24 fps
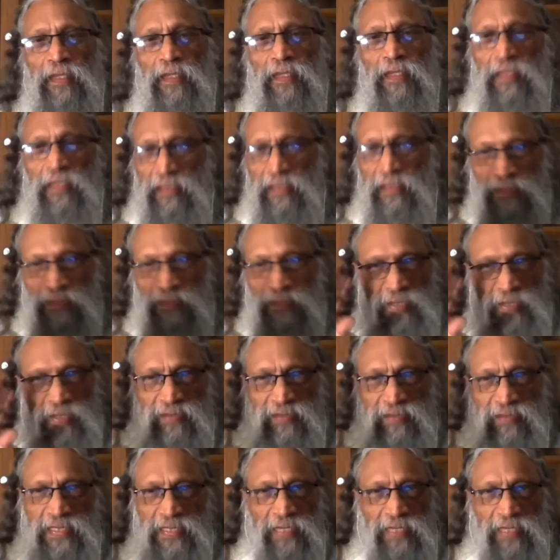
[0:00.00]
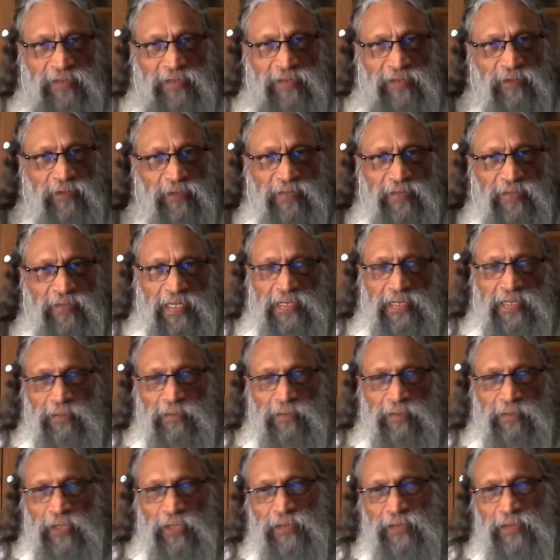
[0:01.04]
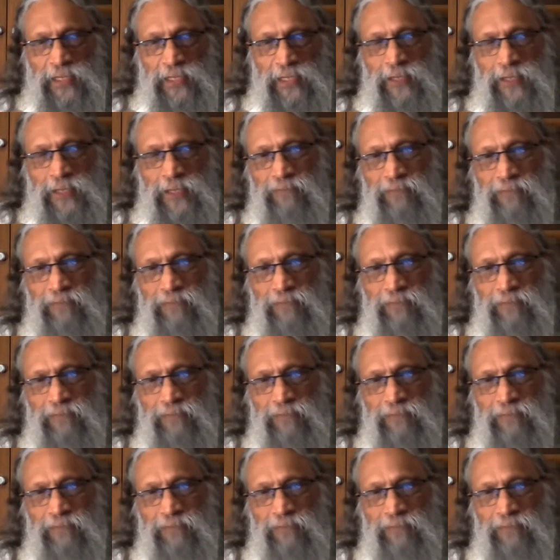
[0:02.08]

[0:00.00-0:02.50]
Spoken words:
The previous lives, you forget about it.